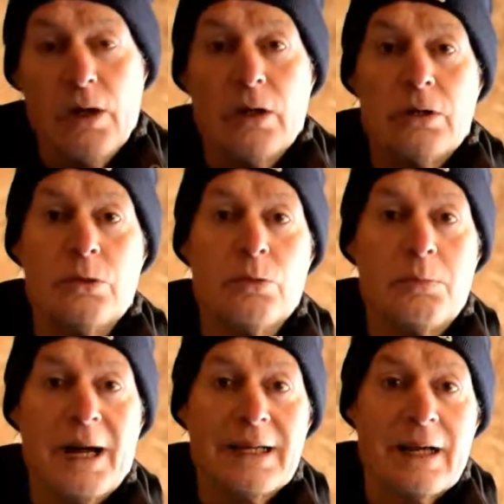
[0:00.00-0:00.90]
Your
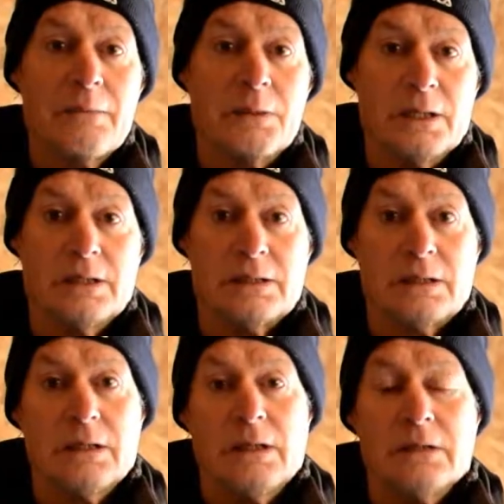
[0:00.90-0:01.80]
bad
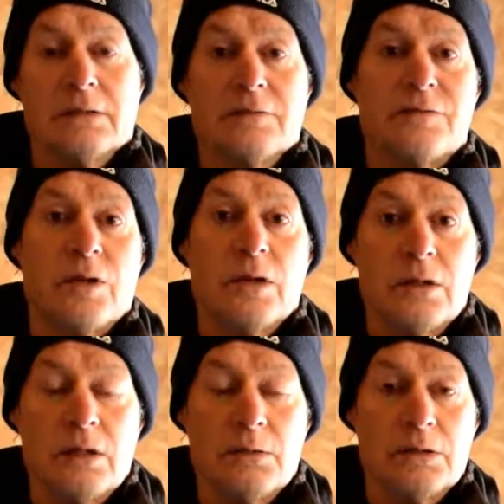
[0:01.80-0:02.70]
habits that follow
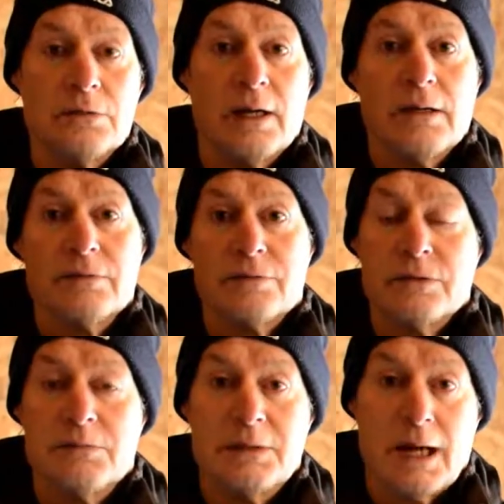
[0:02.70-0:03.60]
you around
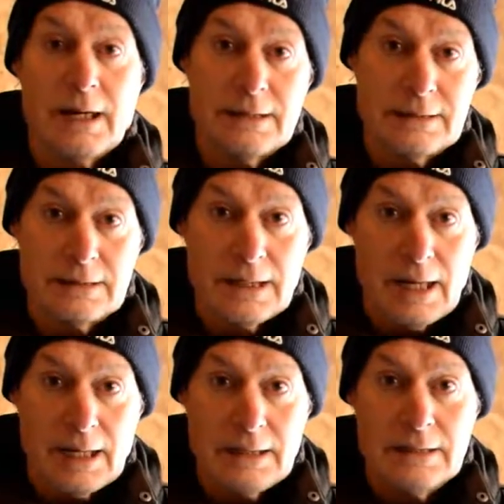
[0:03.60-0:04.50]
from day to
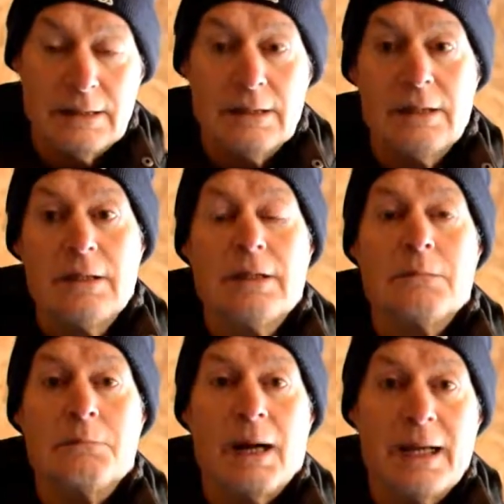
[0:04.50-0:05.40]
day
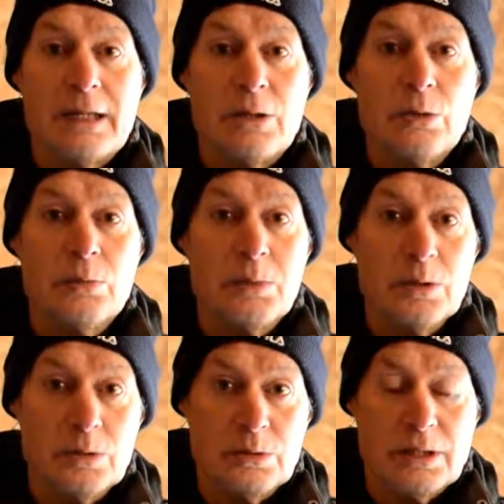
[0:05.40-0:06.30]
make your
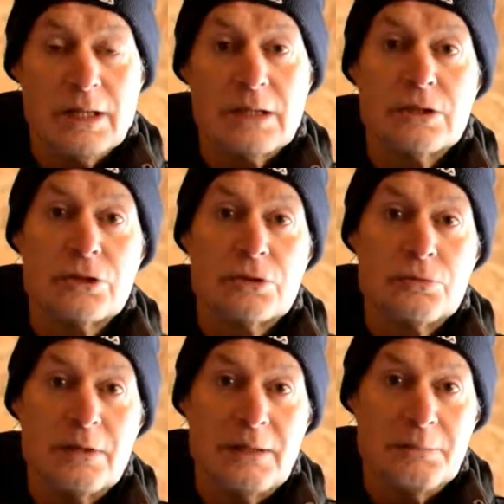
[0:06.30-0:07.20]
blood
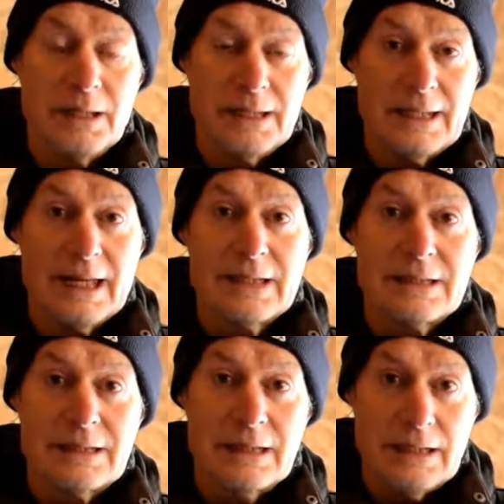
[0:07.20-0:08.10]
extremely
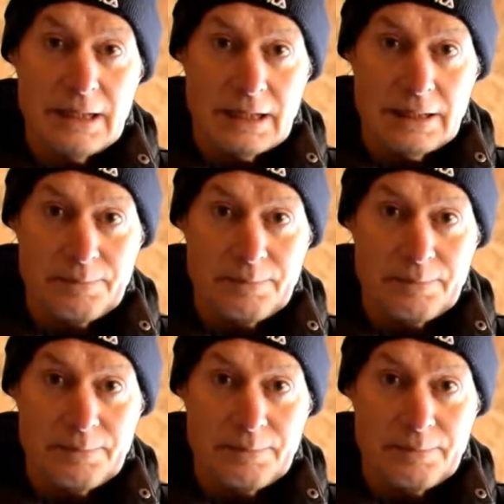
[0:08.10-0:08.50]
acidic.